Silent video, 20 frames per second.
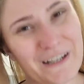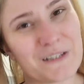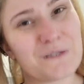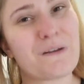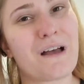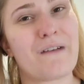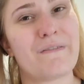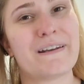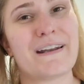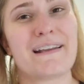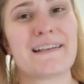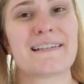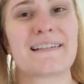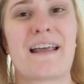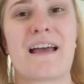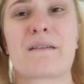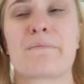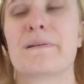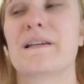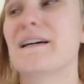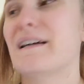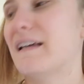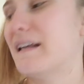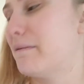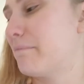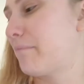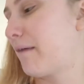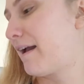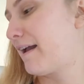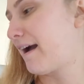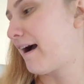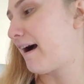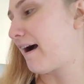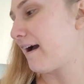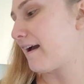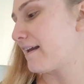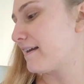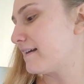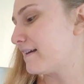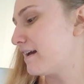do have a nystagmia in my
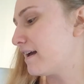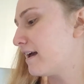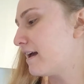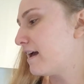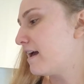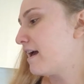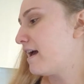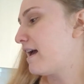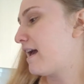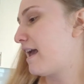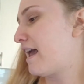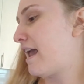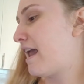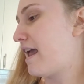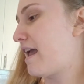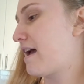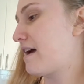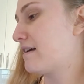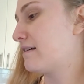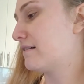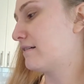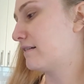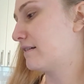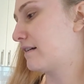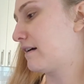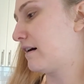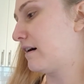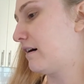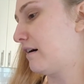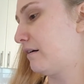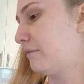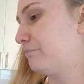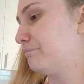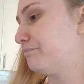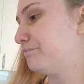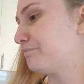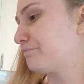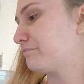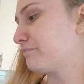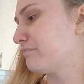eye, and
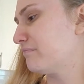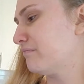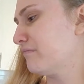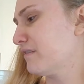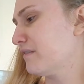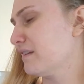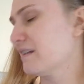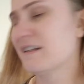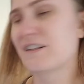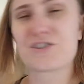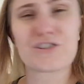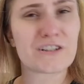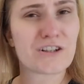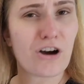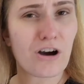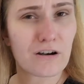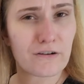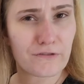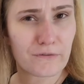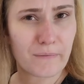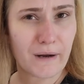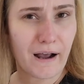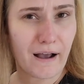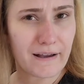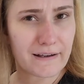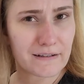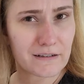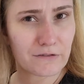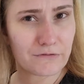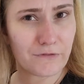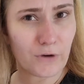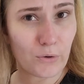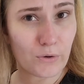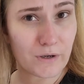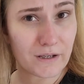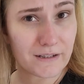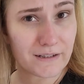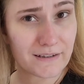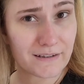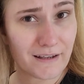it's just hard for my eyes to
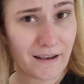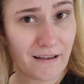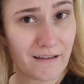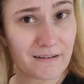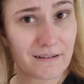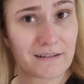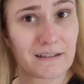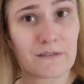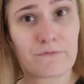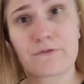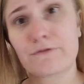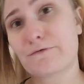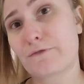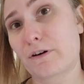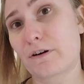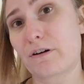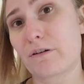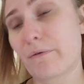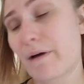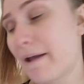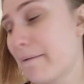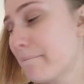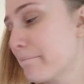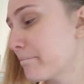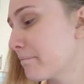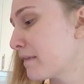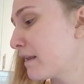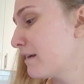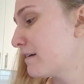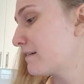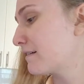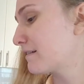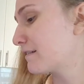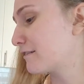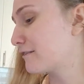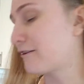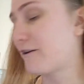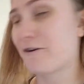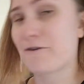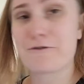focus and see from far away.
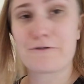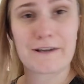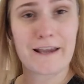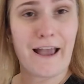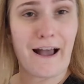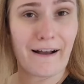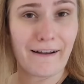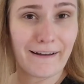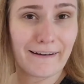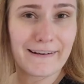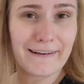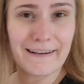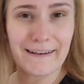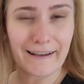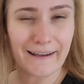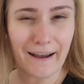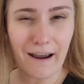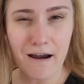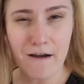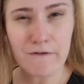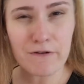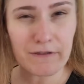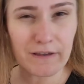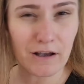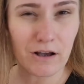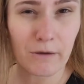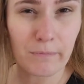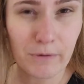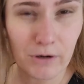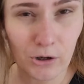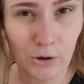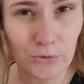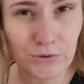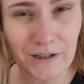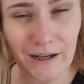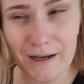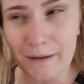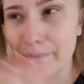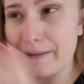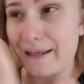So yeah, I need like everything up close.
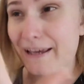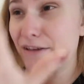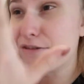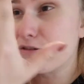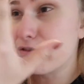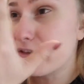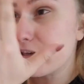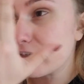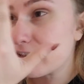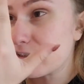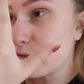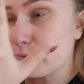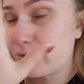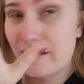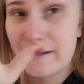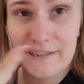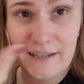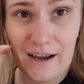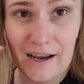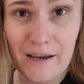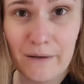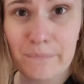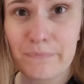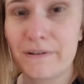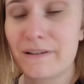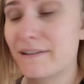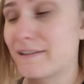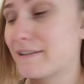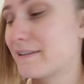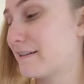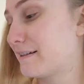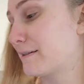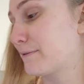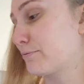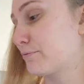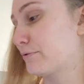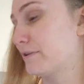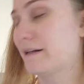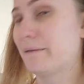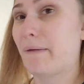I am like this when I type. It's
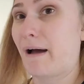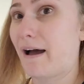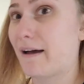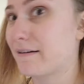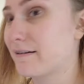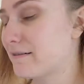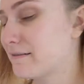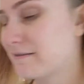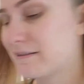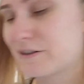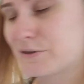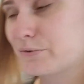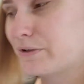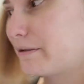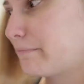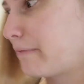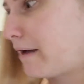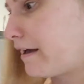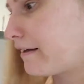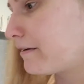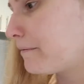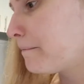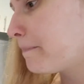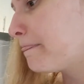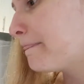really bad. It's really bad.